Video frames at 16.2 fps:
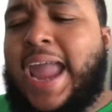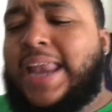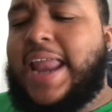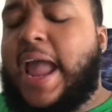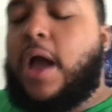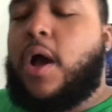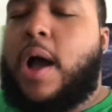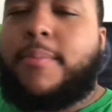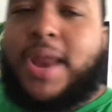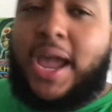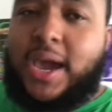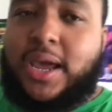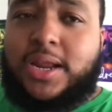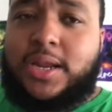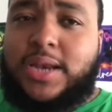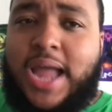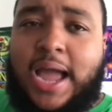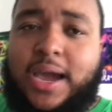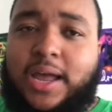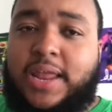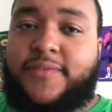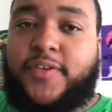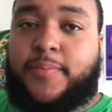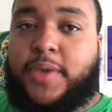Now, I'm not going to knock
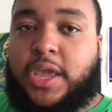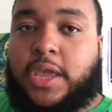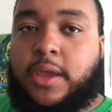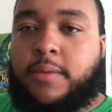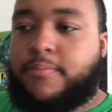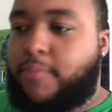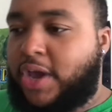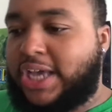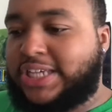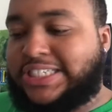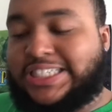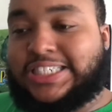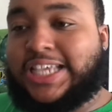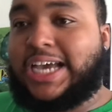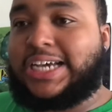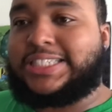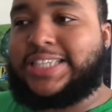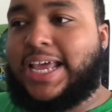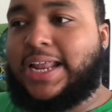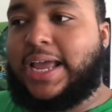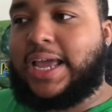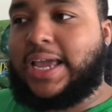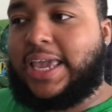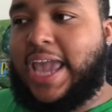Cliffy B because it sucks
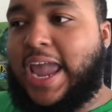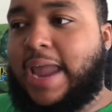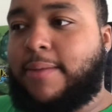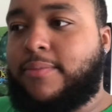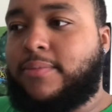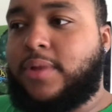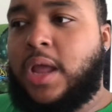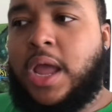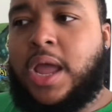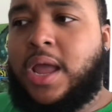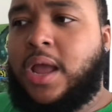that a game